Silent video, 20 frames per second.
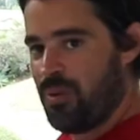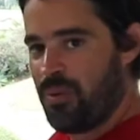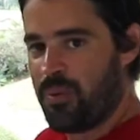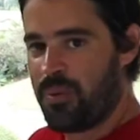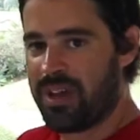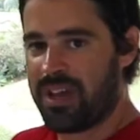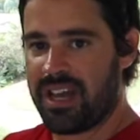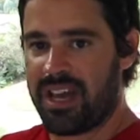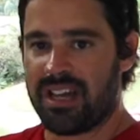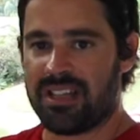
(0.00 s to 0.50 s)

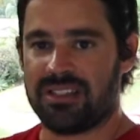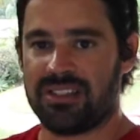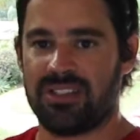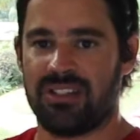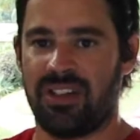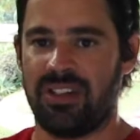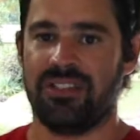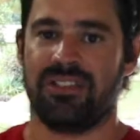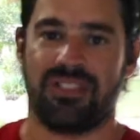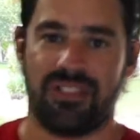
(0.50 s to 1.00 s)
we get
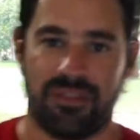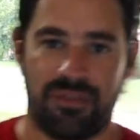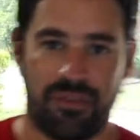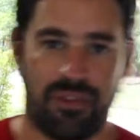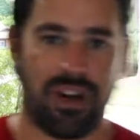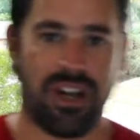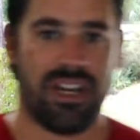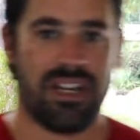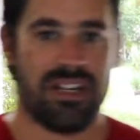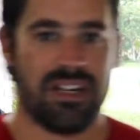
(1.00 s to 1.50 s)
tons of
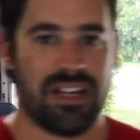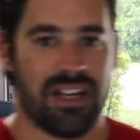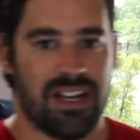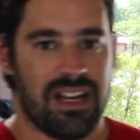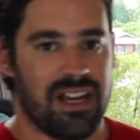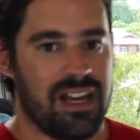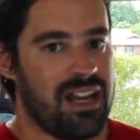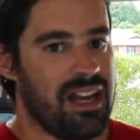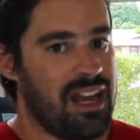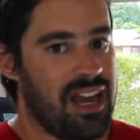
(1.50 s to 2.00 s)
rain
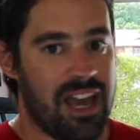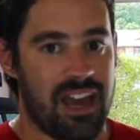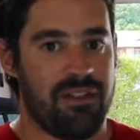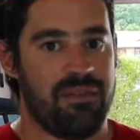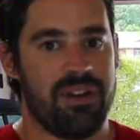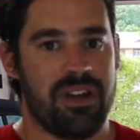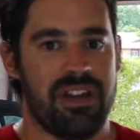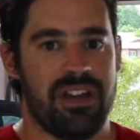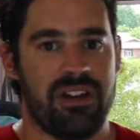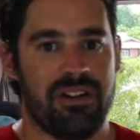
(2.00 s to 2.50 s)

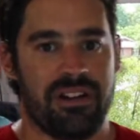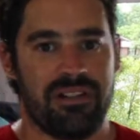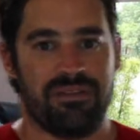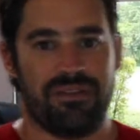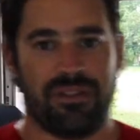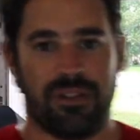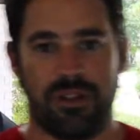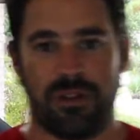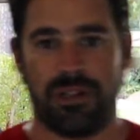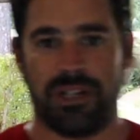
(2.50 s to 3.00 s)
every year in
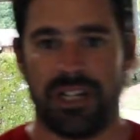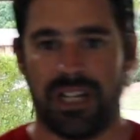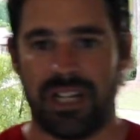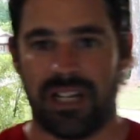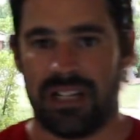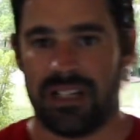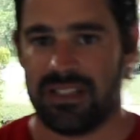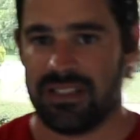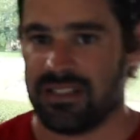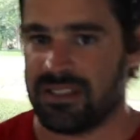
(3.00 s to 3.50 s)

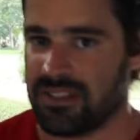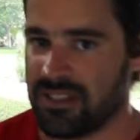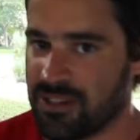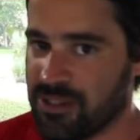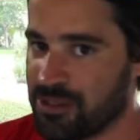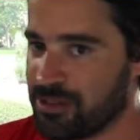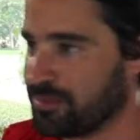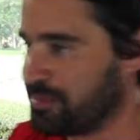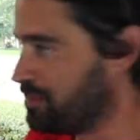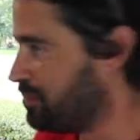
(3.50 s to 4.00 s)
Florida,
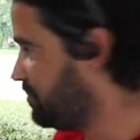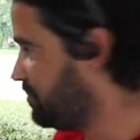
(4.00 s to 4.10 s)
so